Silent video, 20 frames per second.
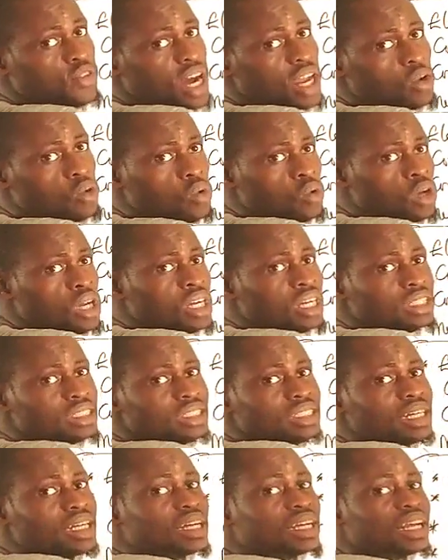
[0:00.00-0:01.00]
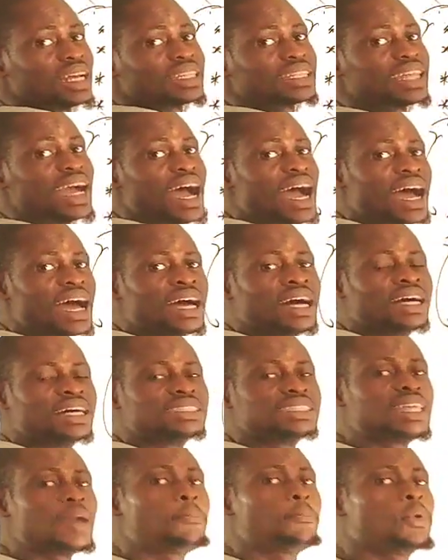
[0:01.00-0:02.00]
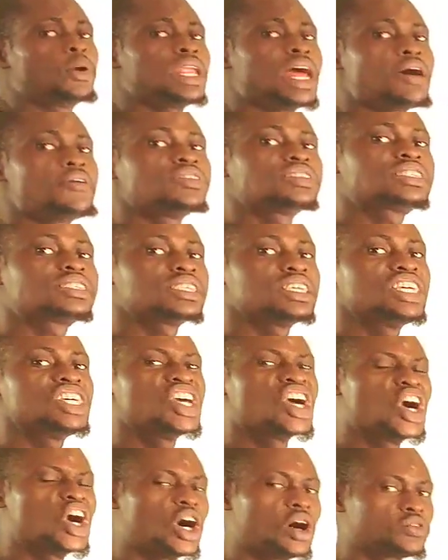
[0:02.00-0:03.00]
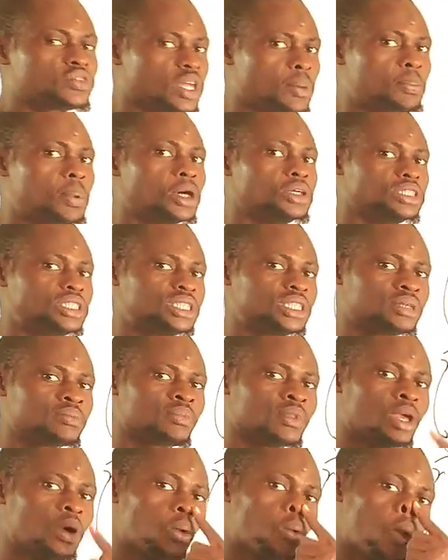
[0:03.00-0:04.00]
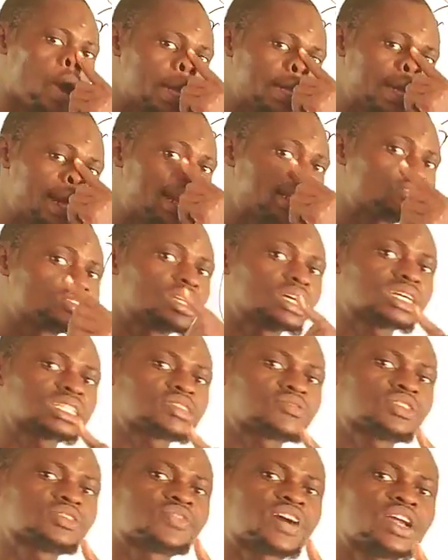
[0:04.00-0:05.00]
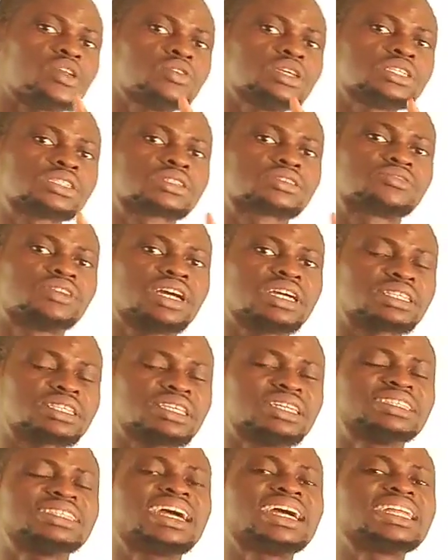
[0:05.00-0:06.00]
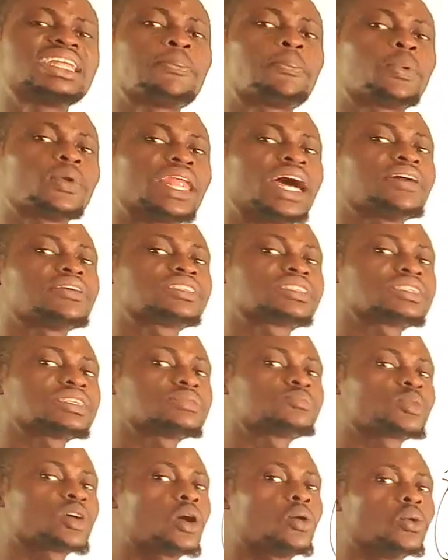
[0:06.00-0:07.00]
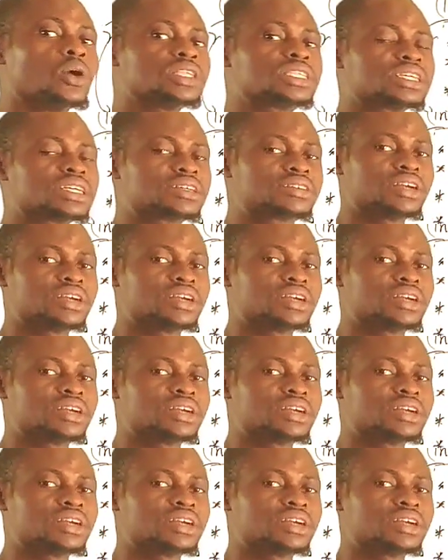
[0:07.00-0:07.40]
value, the greater the polarity of the bond. When the electronegativity value is great, then the polarity becomes what?